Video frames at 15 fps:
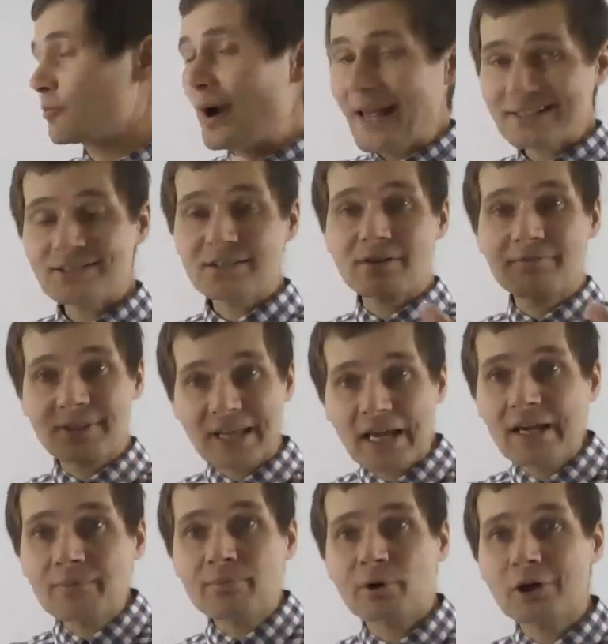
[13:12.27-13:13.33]
rest of the
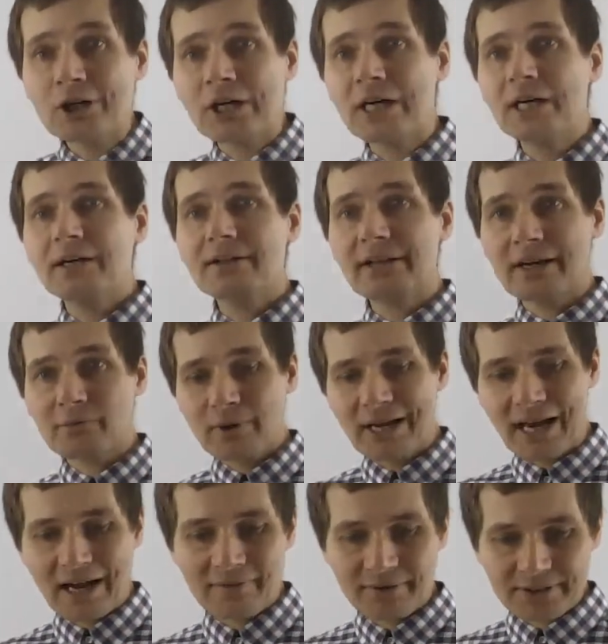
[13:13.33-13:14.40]
input that we
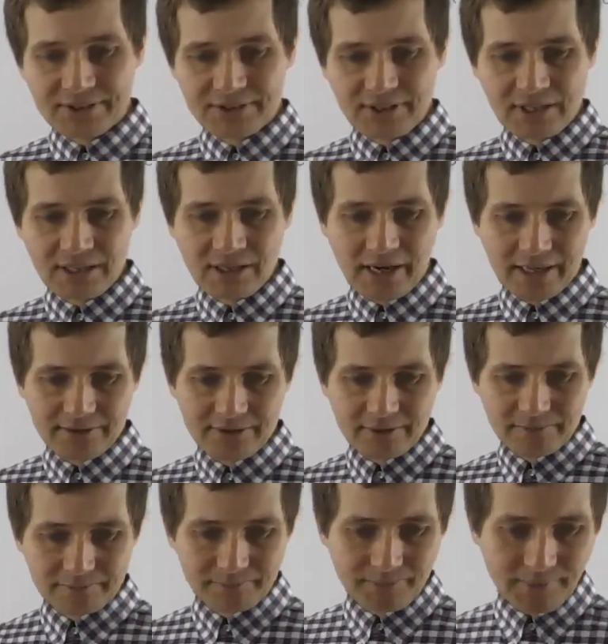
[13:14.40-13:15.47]
haven't seen yet.
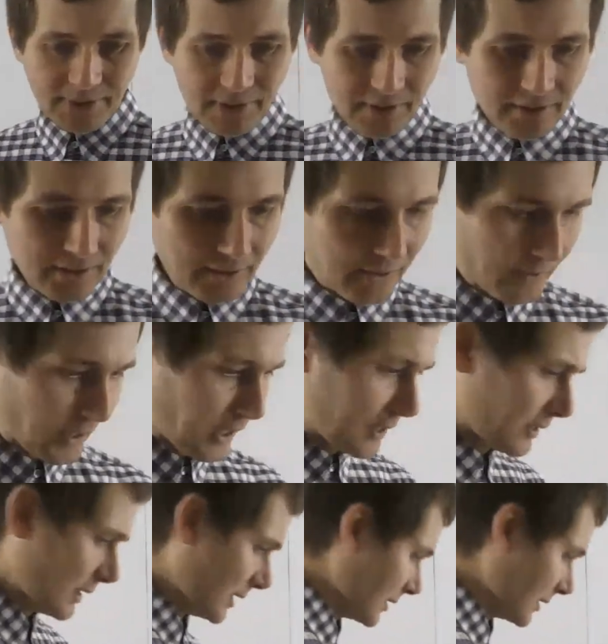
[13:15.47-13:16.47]
Okay,